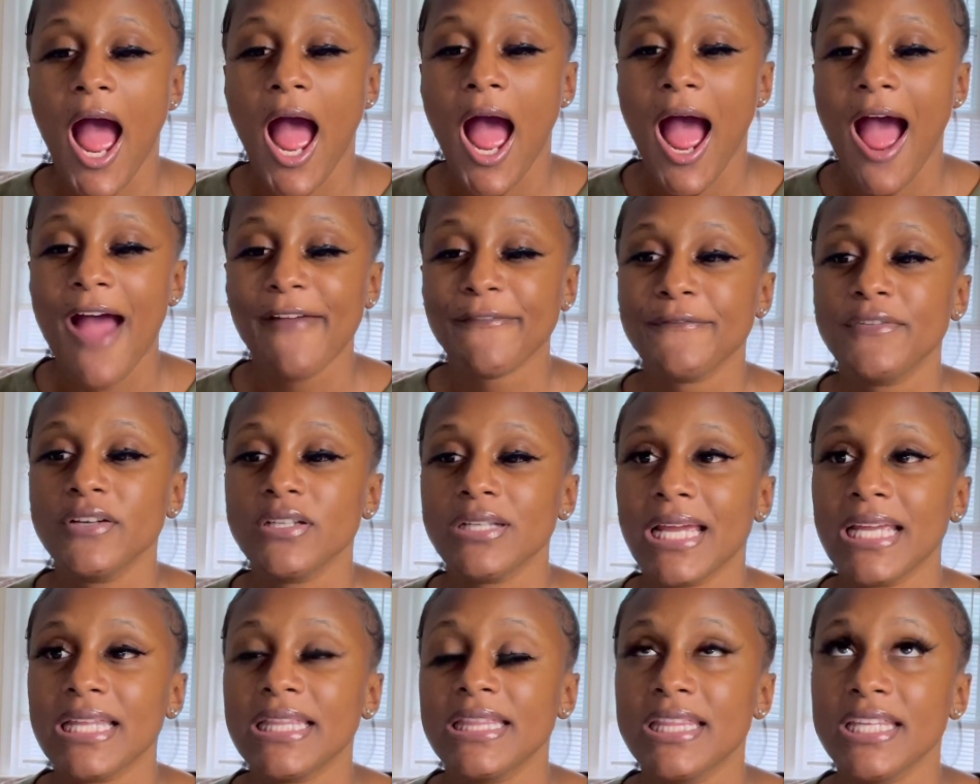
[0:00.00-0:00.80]
I feel
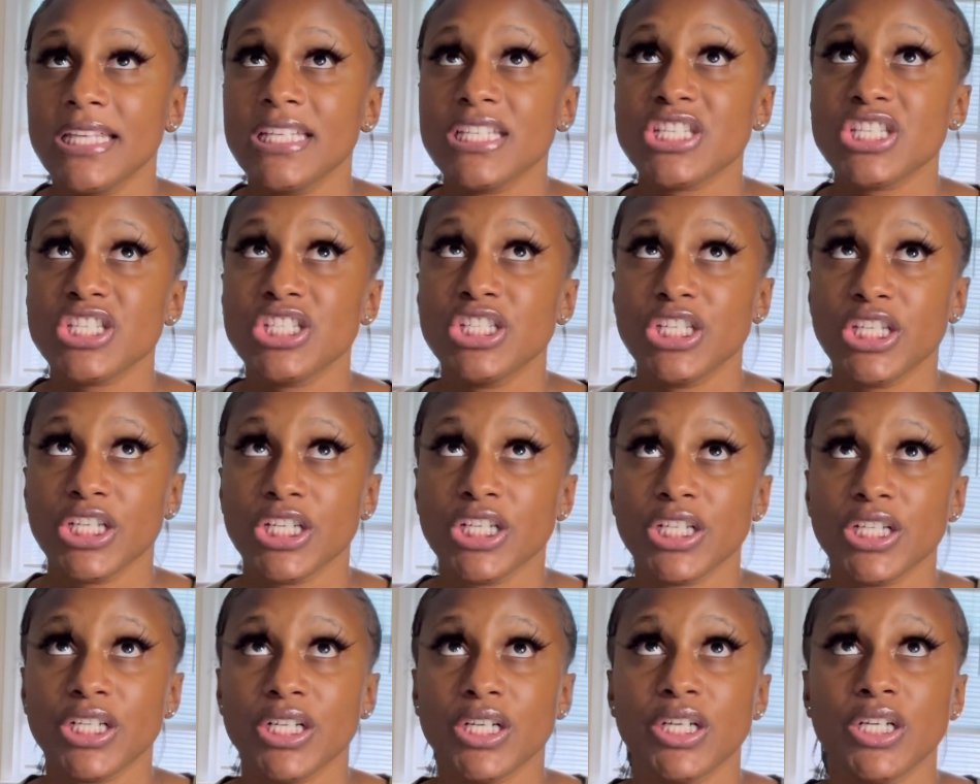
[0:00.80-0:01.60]
like this
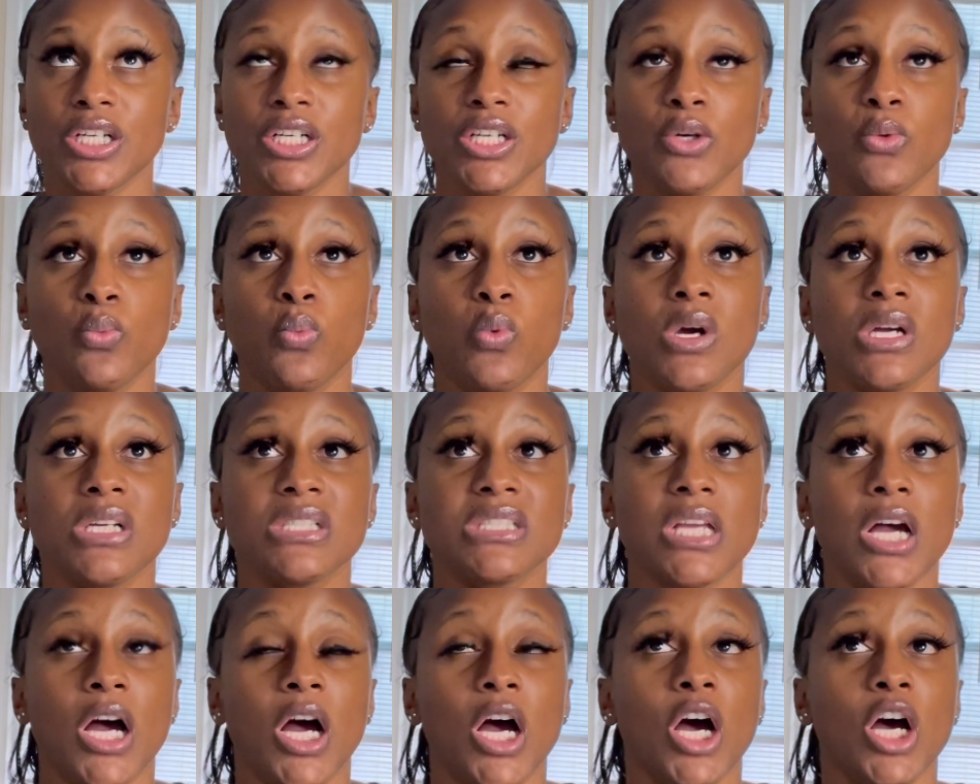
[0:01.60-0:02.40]
year
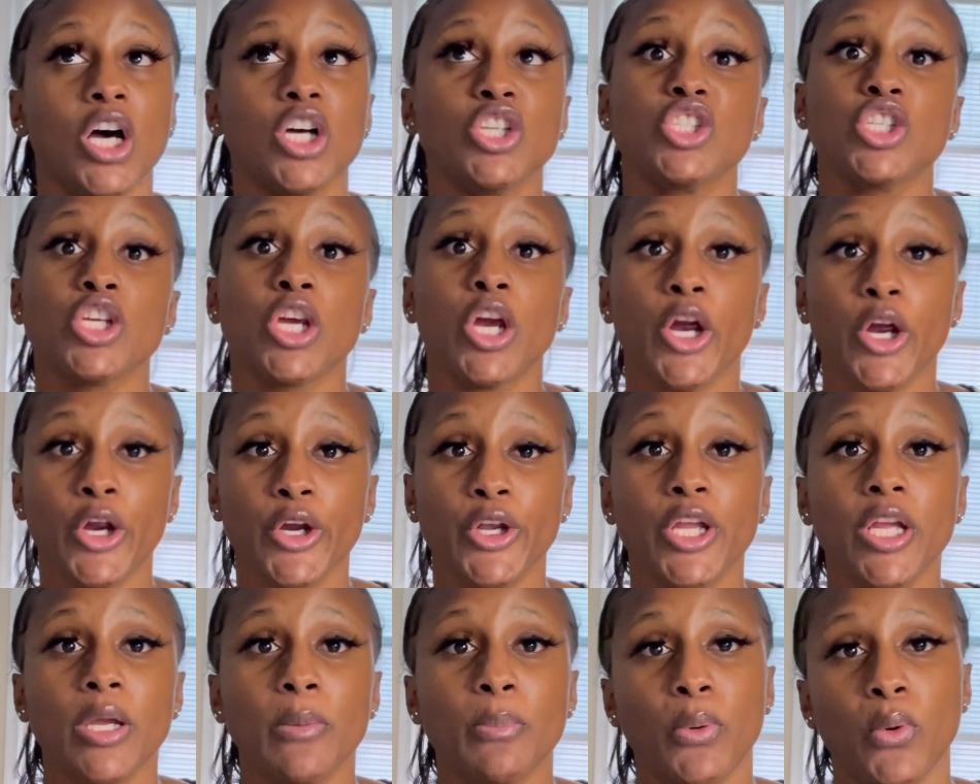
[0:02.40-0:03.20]
was a
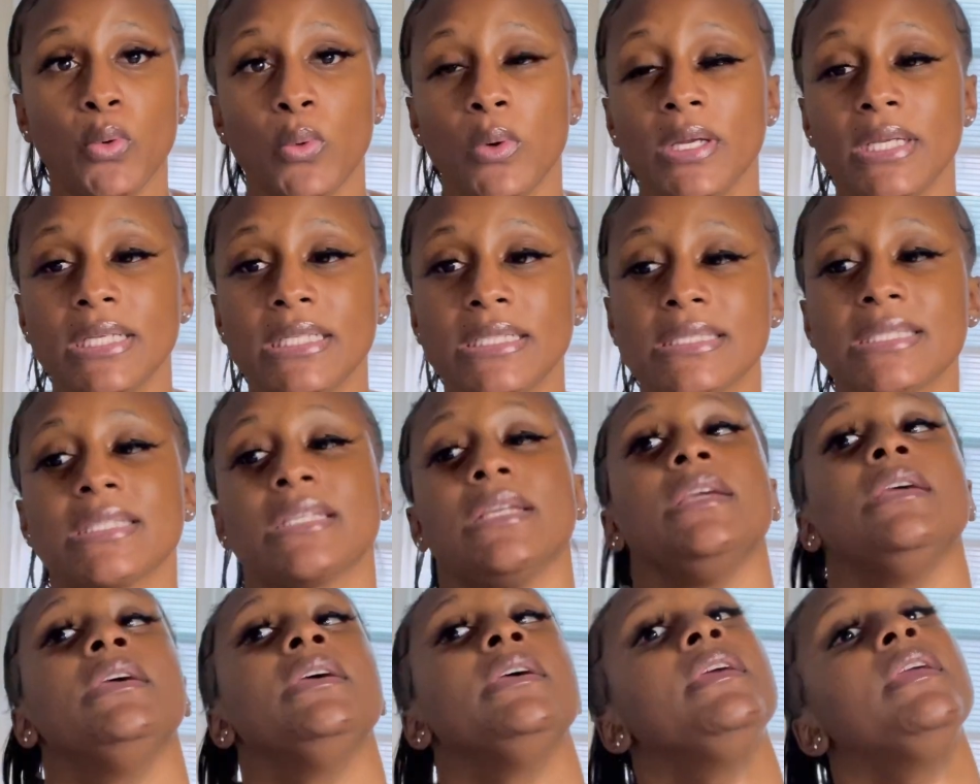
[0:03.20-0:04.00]
turning point
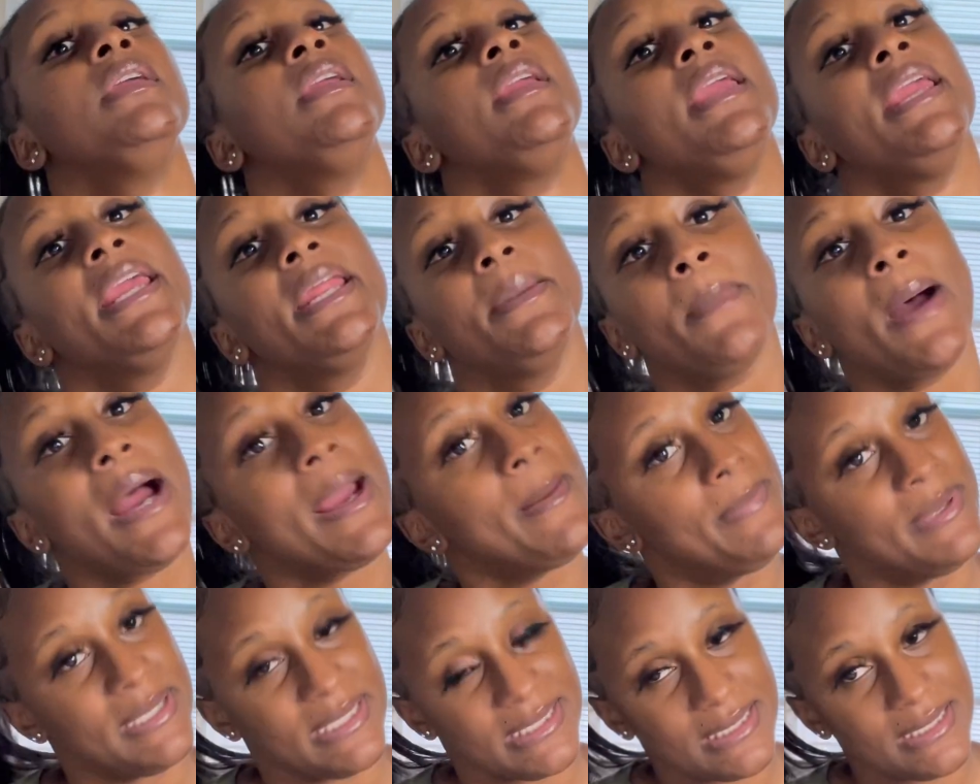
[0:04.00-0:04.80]
in my
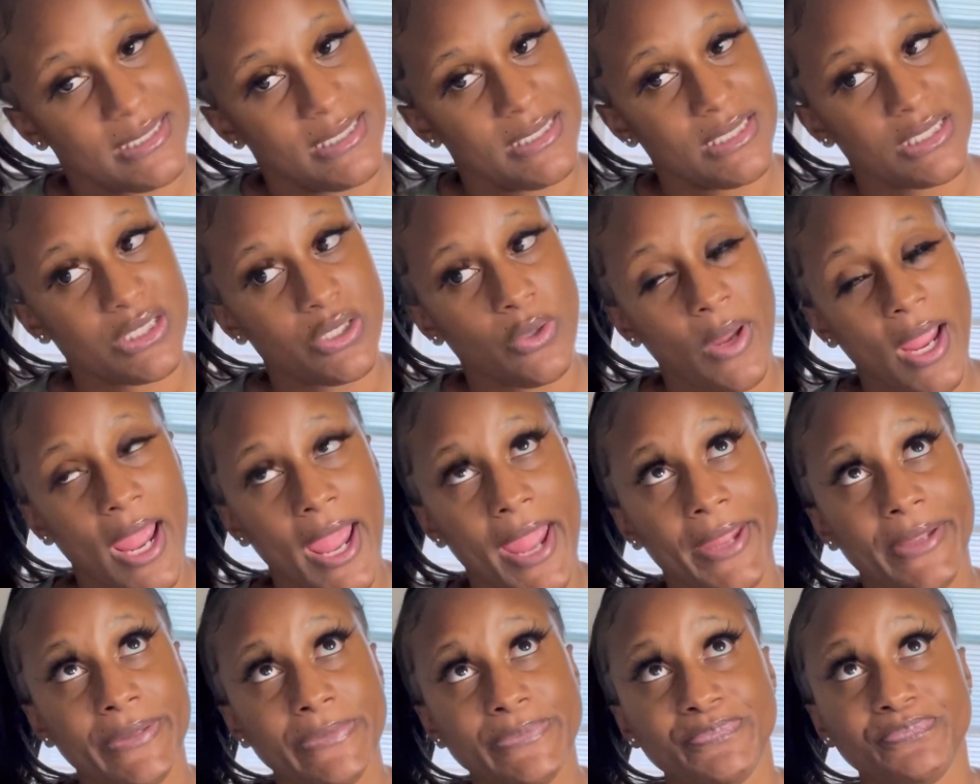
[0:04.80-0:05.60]
business,
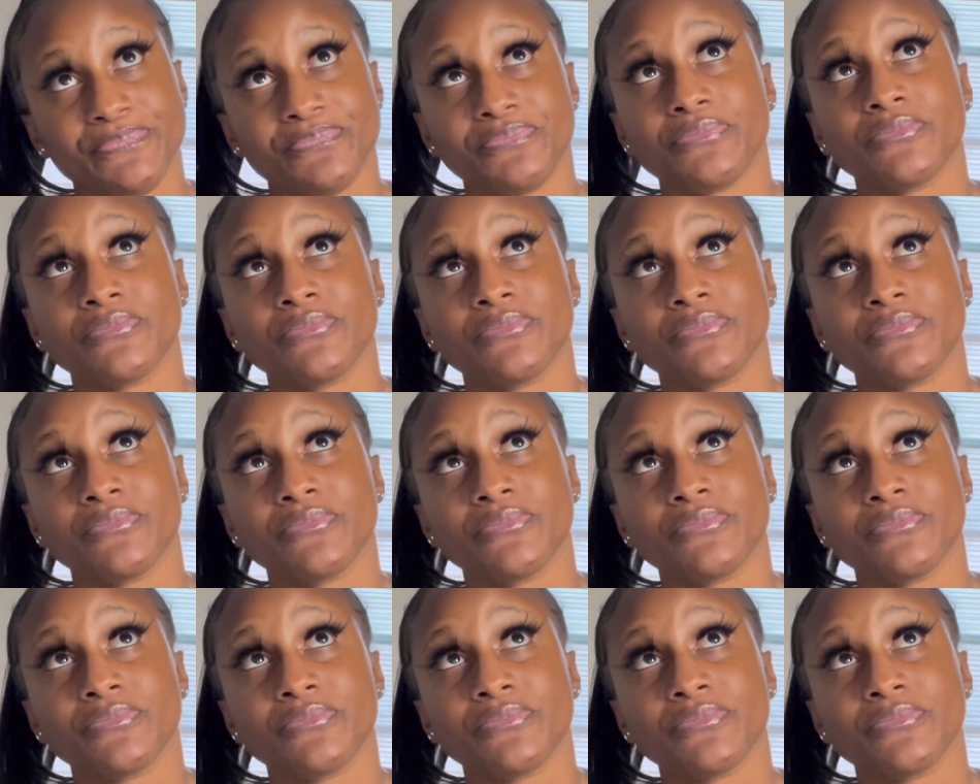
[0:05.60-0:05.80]
okay?